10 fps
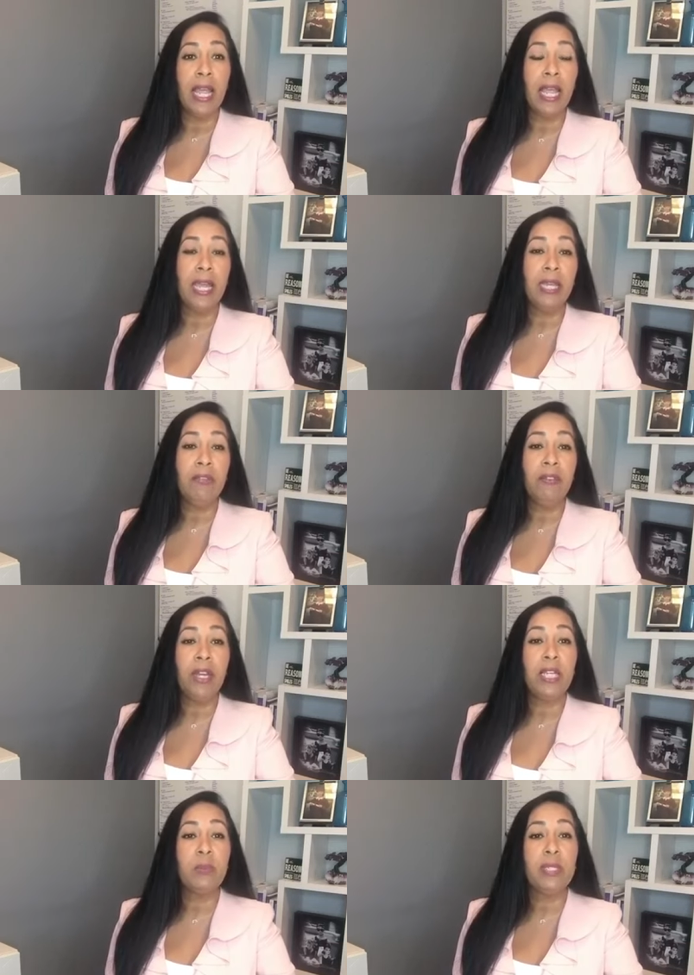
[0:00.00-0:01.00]
And if there
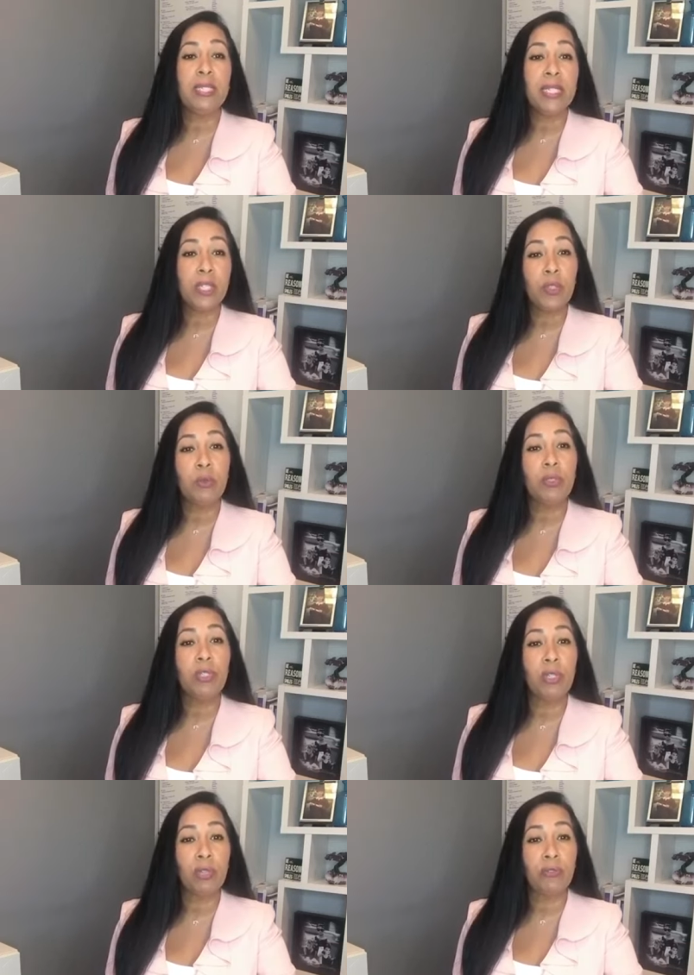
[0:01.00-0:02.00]
has been sexual
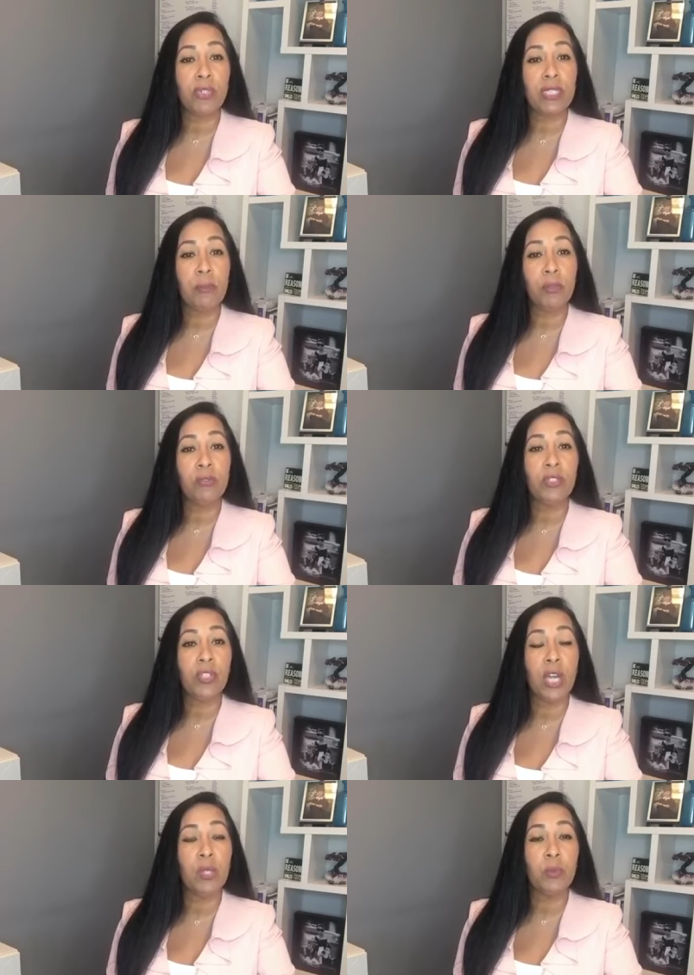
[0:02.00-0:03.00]
assault, for example, if the
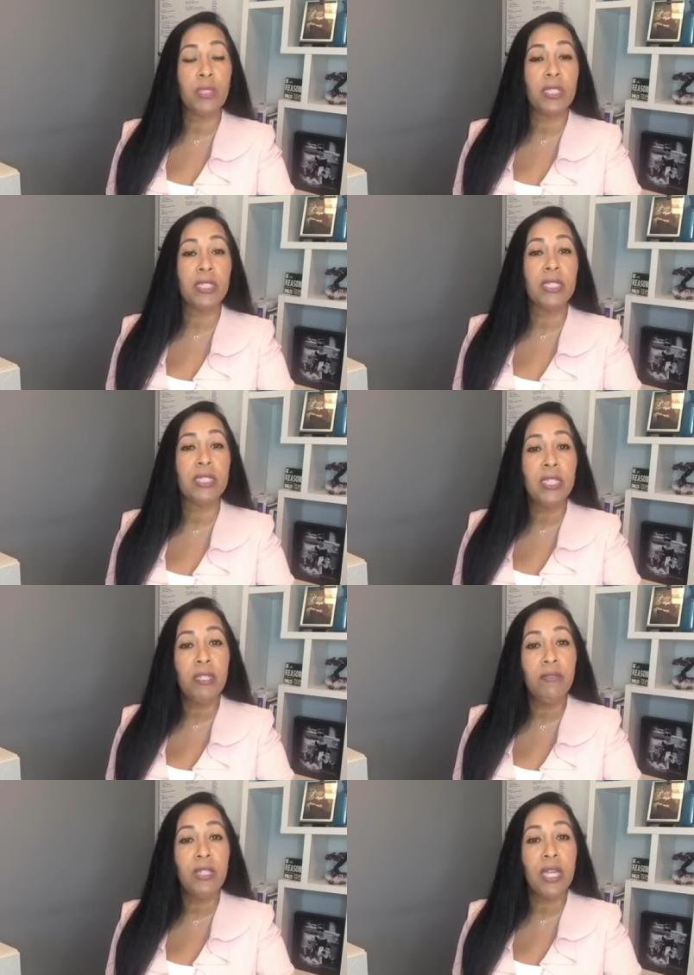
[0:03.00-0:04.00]
child was
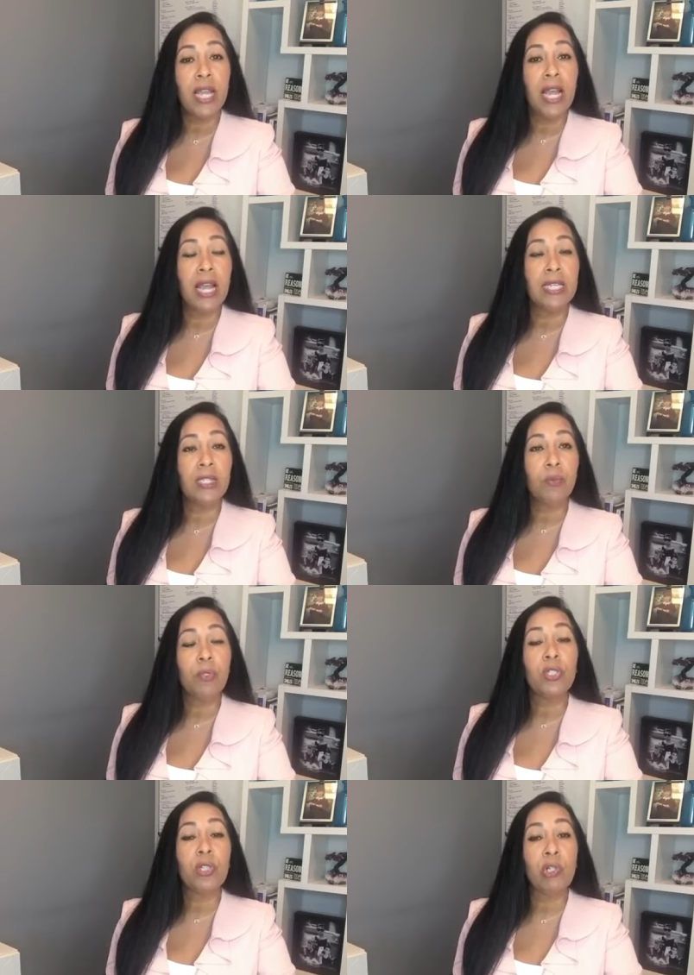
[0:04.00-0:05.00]
conceived as a
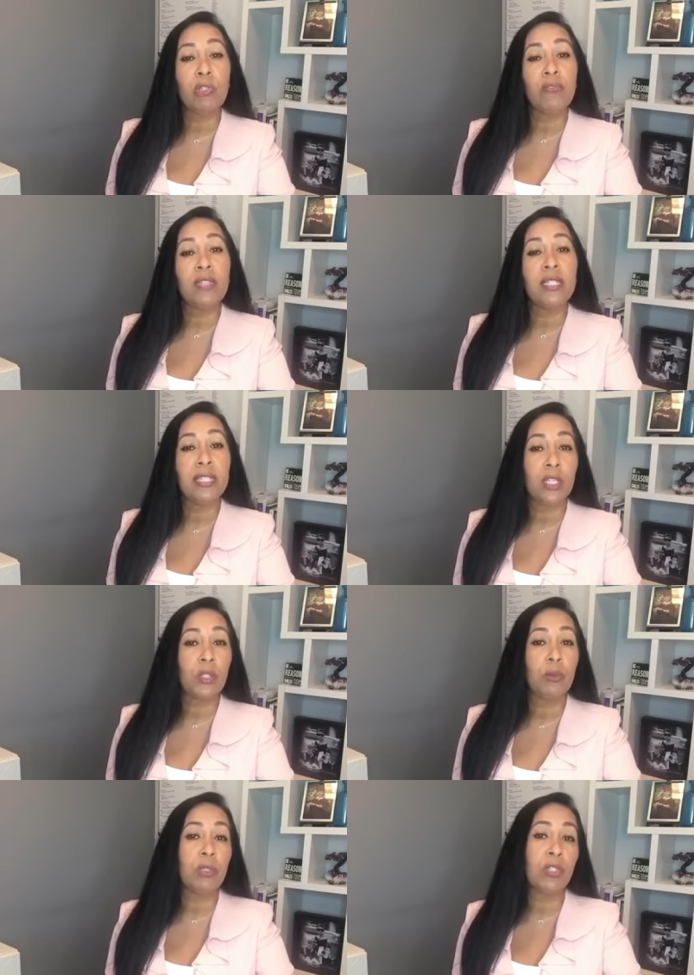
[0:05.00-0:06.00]
result of a
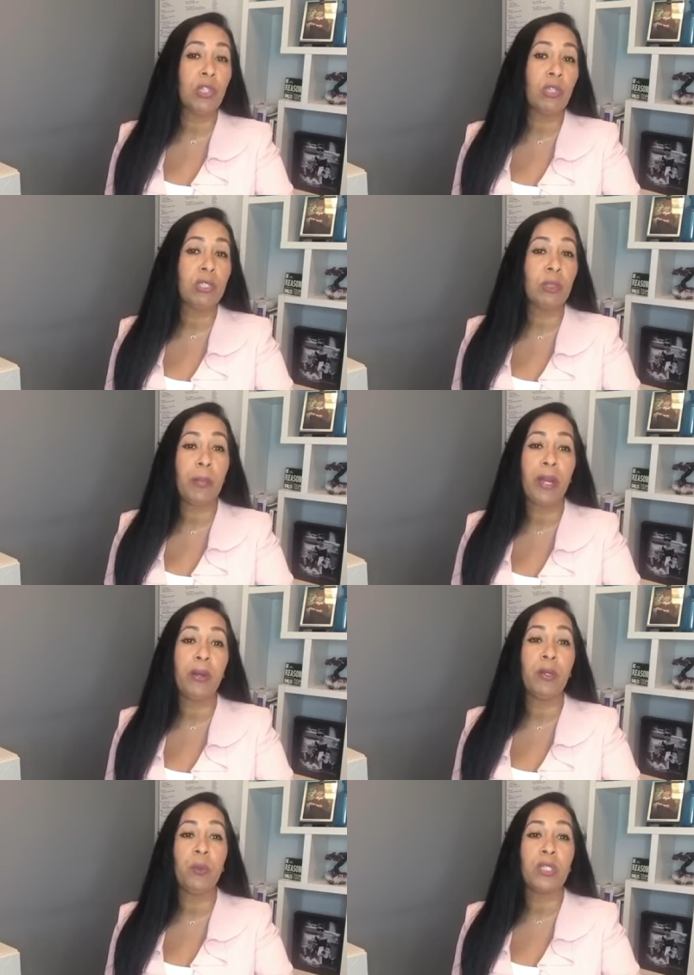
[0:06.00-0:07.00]
sexual assault and the
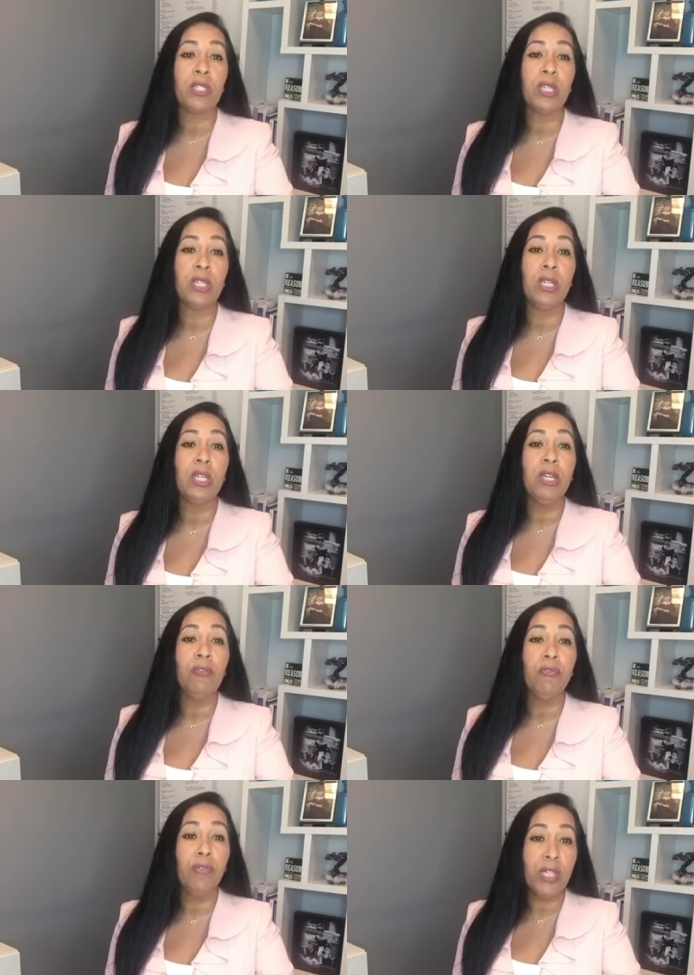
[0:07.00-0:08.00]
parent was
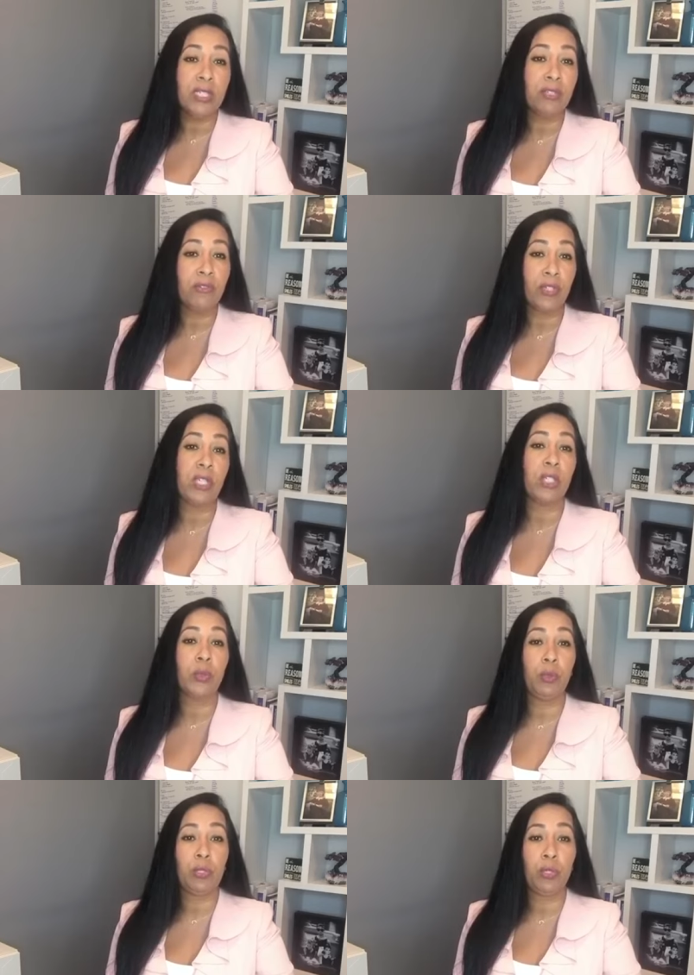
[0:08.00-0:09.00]
convicted for
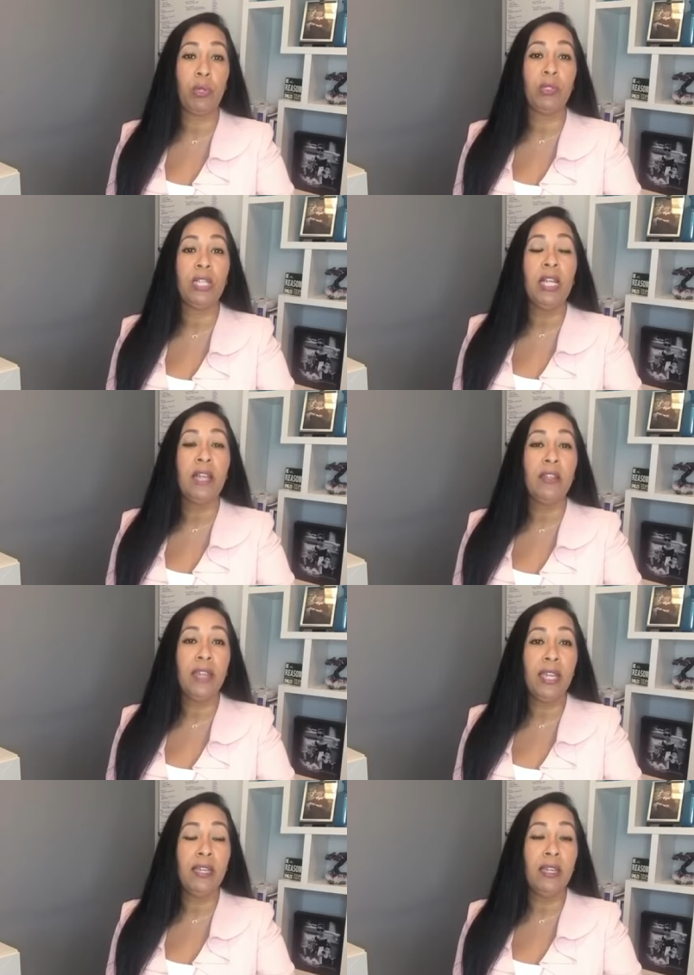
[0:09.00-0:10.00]
sexual assault,
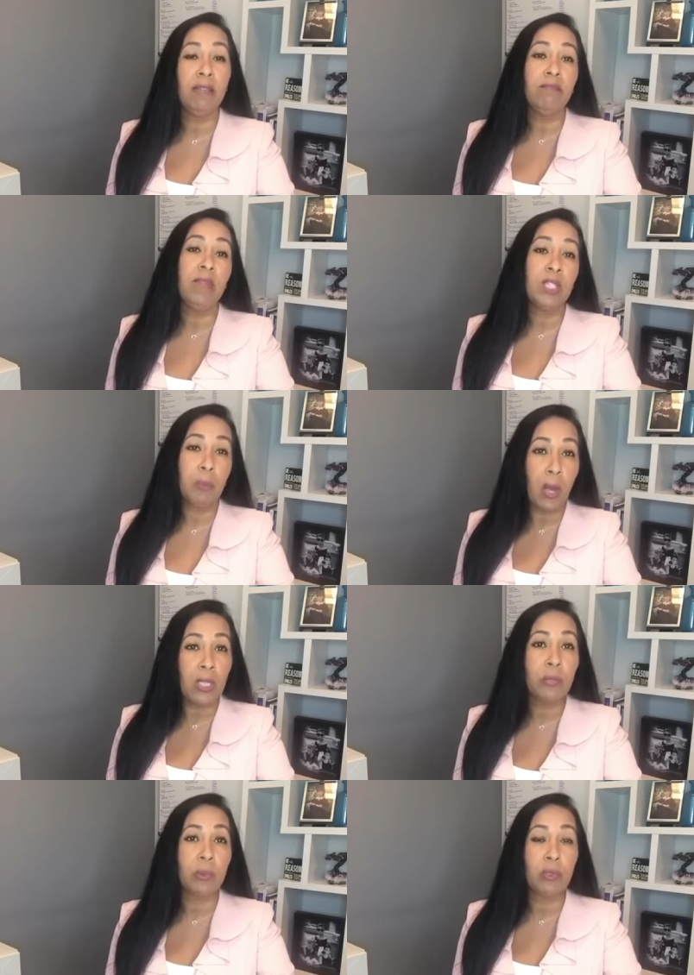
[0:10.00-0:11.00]
then it's
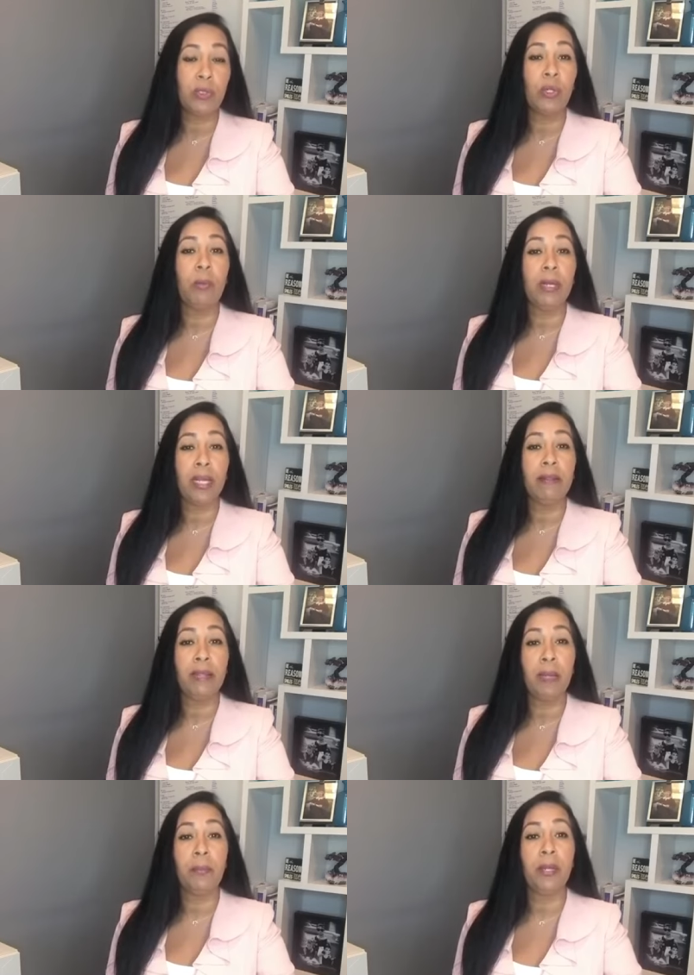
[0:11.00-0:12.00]
possible to terminate
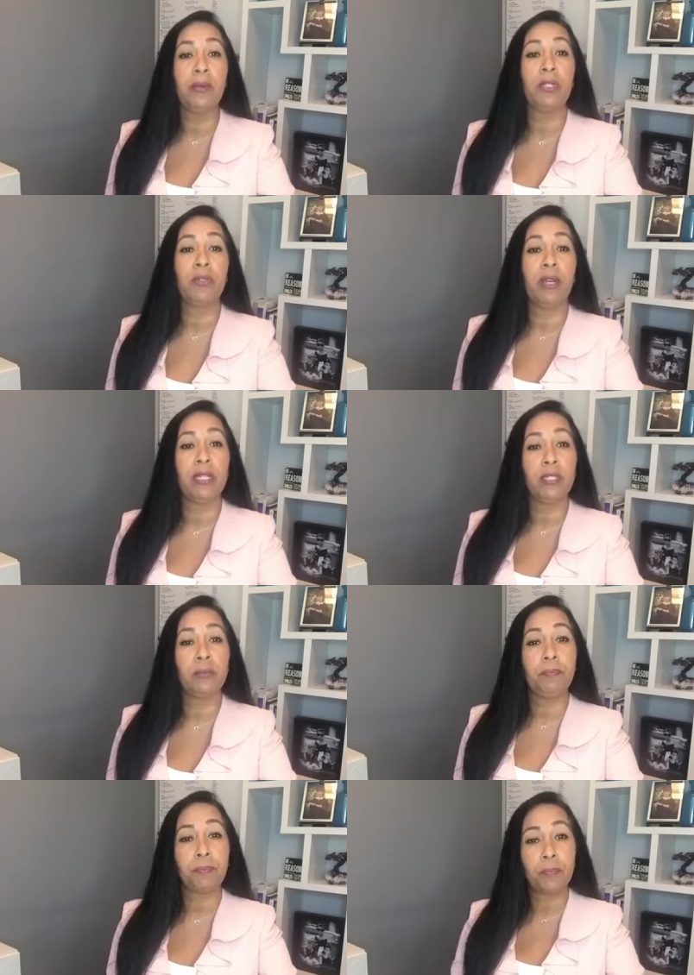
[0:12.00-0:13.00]
that parent's rights.